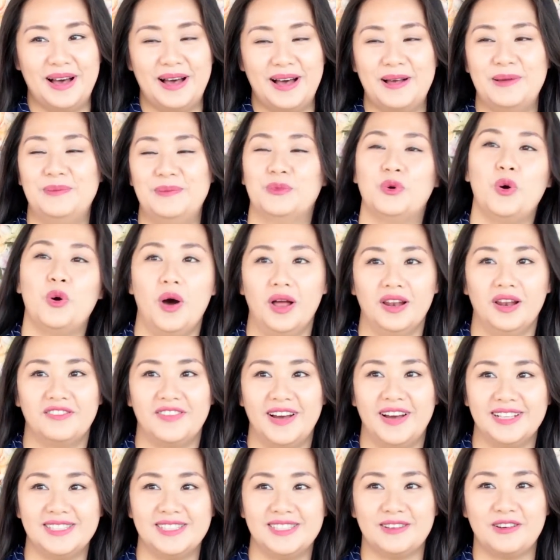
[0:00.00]
I'm uh,
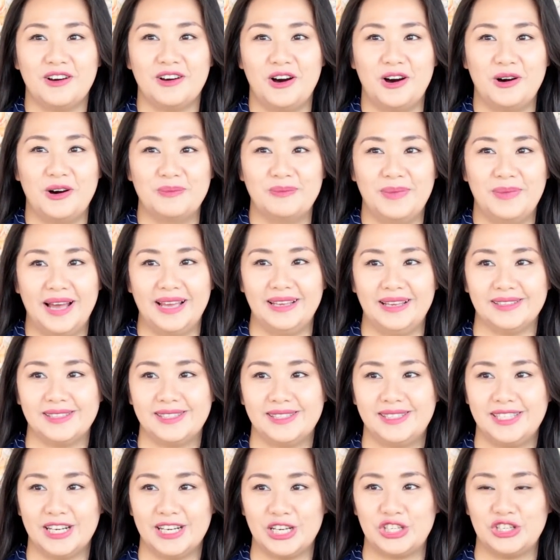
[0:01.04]
qualified to call
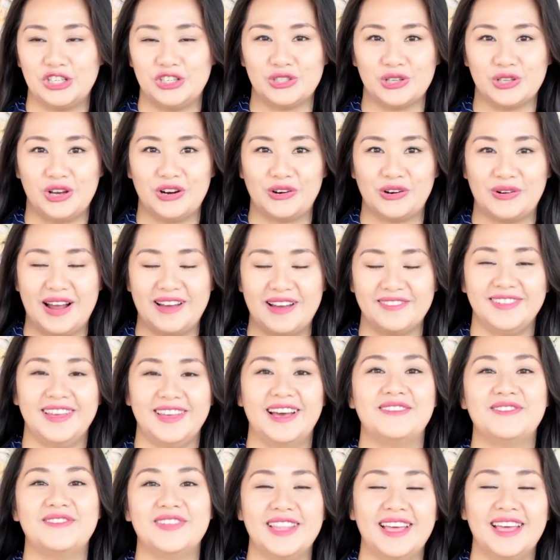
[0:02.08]
my signatures
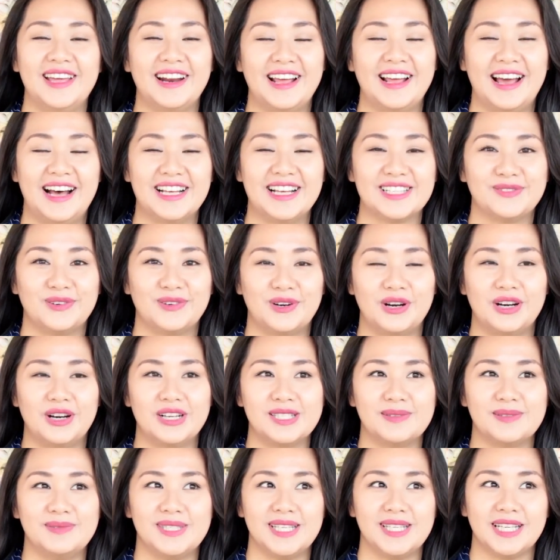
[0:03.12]
autograph yet. But they had
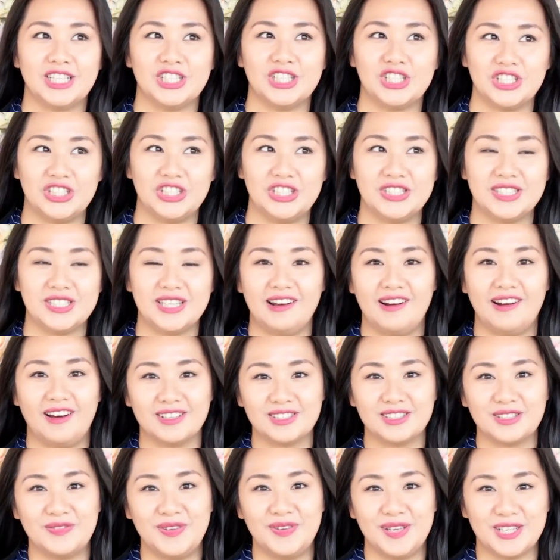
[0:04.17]
asked for some
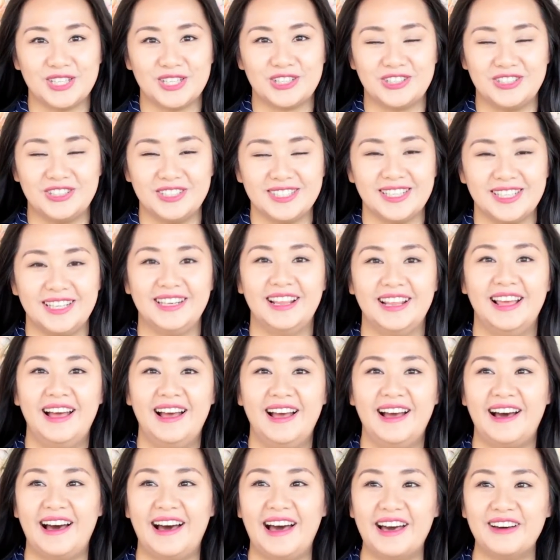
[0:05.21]
signatures and also pictures.
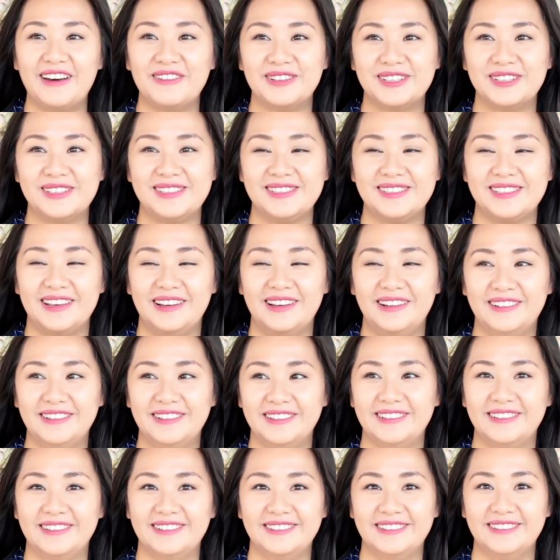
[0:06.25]
And I was
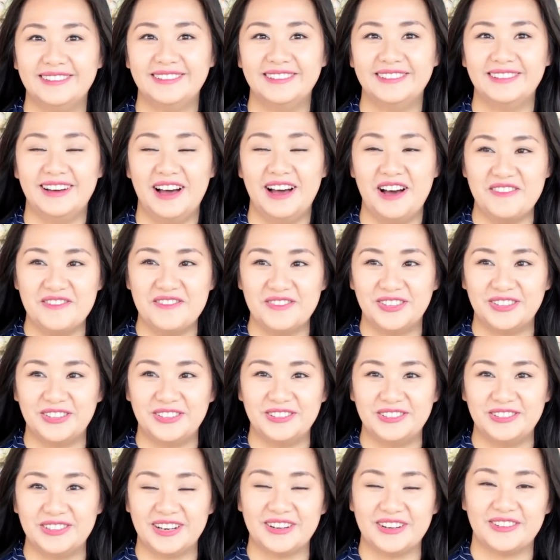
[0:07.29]
so
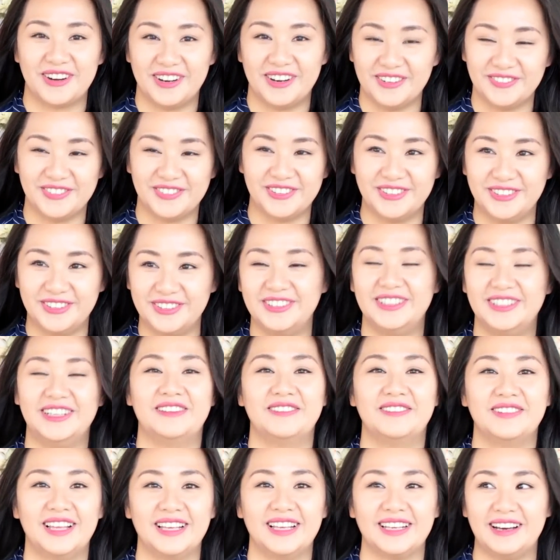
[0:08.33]
humble and
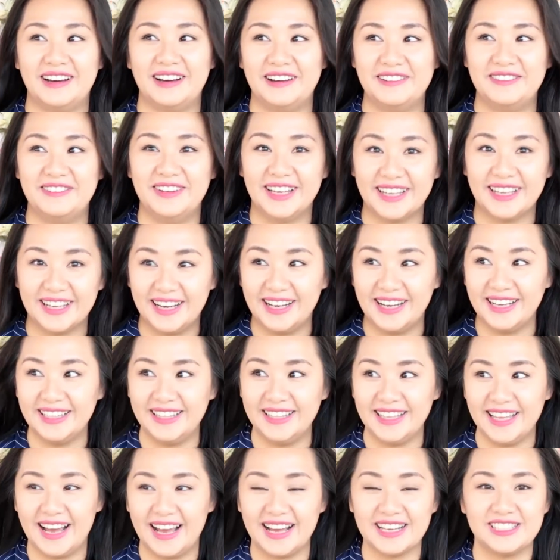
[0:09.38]
grateful. And I'm like, oh
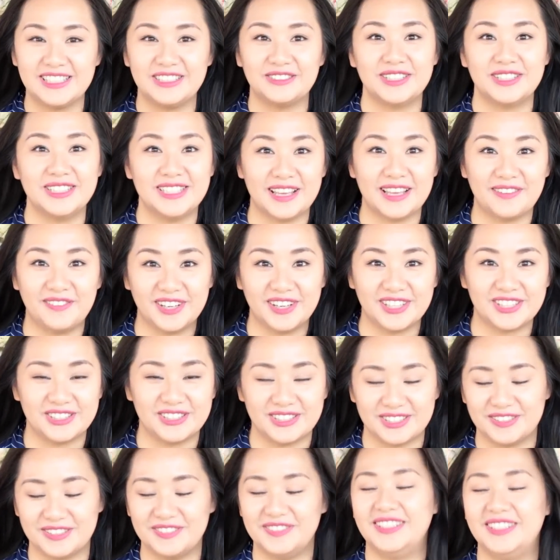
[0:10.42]
my God, they actually want to
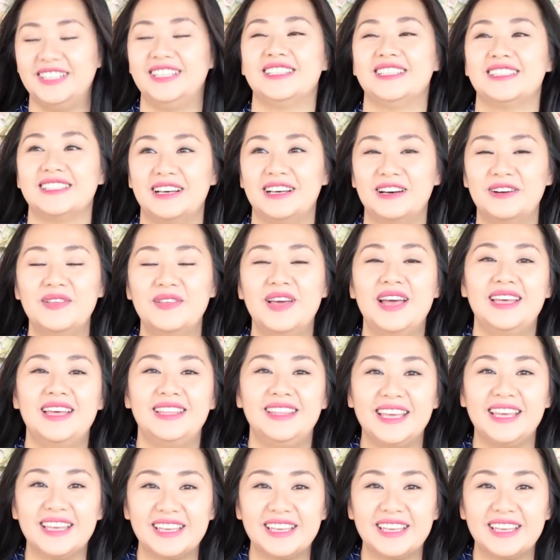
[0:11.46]
take pictures of me. So